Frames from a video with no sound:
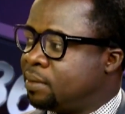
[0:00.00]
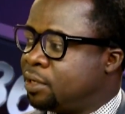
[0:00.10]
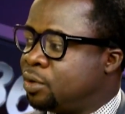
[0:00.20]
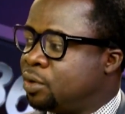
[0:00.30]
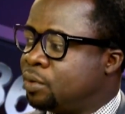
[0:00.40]
You
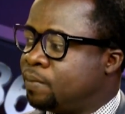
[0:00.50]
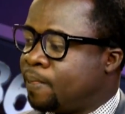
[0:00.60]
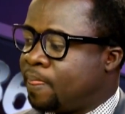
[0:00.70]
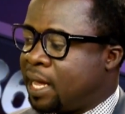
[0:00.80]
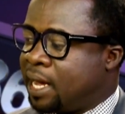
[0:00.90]

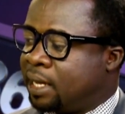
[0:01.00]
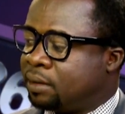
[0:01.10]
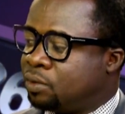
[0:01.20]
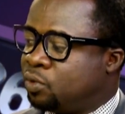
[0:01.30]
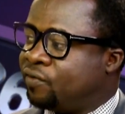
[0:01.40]
know,
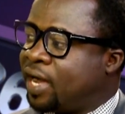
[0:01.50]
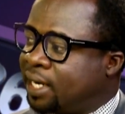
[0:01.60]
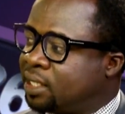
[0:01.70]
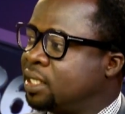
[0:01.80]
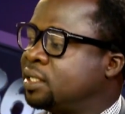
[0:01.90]
we've had
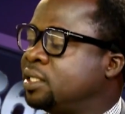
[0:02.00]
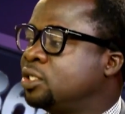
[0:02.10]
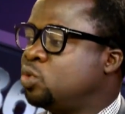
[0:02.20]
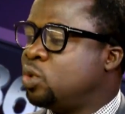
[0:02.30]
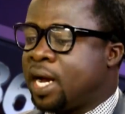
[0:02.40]
cases
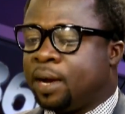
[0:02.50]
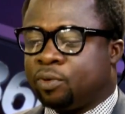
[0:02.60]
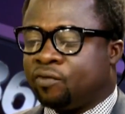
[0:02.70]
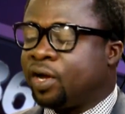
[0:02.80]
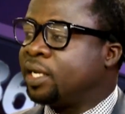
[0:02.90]
where
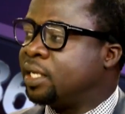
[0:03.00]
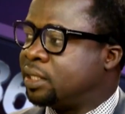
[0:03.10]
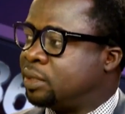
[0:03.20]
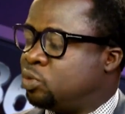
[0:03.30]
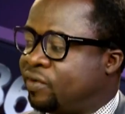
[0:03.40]
high-profile
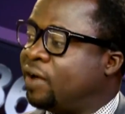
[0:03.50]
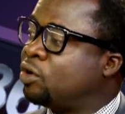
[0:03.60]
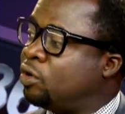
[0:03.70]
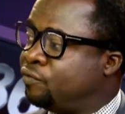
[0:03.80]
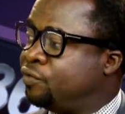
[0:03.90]
cases, we have
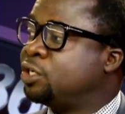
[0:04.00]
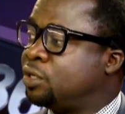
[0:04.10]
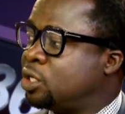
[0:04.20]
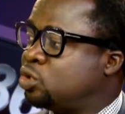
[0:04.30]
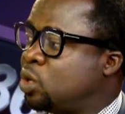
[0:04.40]
conviction
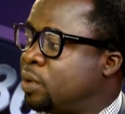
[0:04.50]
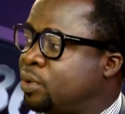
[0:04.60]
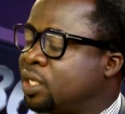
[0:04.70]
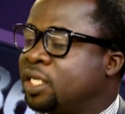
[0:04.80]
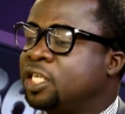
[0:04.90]
as well,
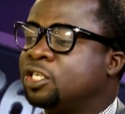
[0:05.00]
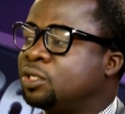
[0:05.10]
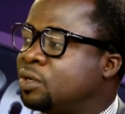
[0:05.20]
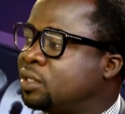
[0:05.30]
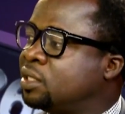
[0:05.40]
but it is
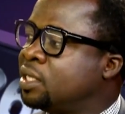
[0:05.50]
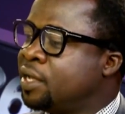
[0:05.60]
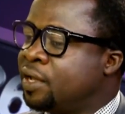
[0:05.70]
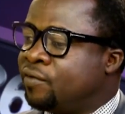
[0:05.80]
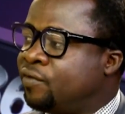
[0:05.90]
not
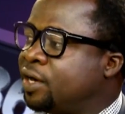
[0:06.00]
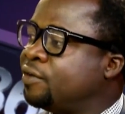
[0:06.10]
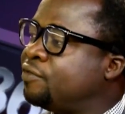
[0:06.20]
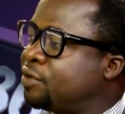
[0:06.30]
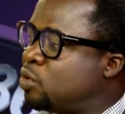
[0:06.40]
very
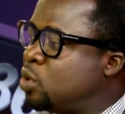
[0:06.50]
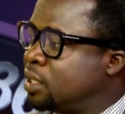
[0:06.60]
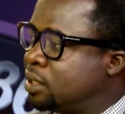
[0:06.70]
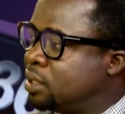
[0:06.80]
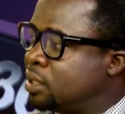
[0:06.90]

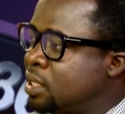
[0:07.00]
frequent.